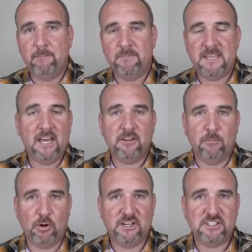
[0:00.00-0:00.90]
The other
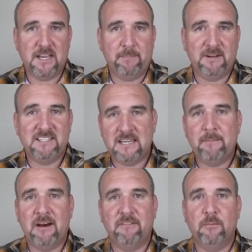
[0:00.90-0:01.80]
mortgage companies,
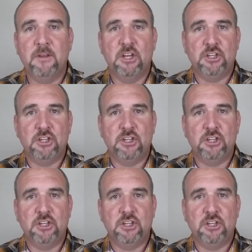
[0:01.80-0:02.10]
some of them,